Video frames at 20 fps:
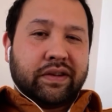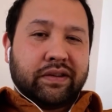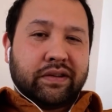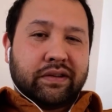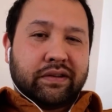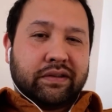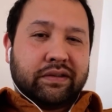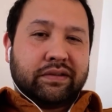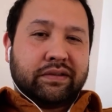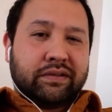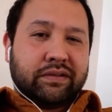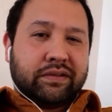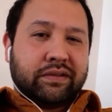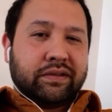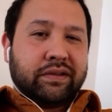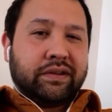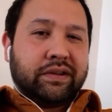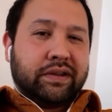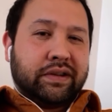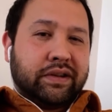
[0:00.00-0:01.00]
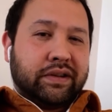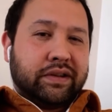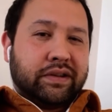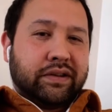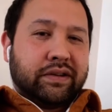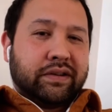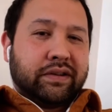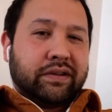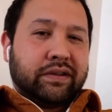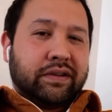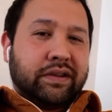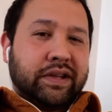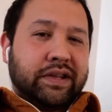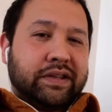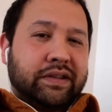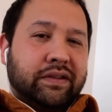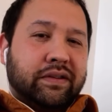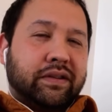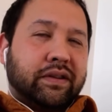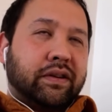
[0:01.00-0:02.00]
other.
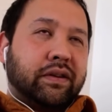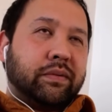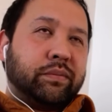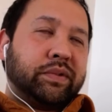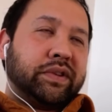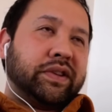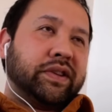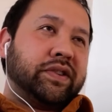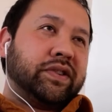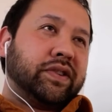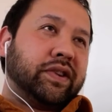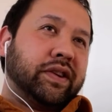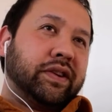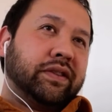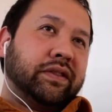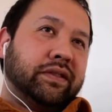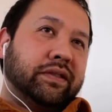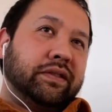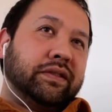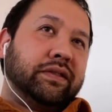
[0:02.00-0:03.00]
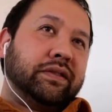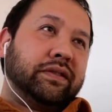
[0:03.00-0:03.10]
It's not a competition.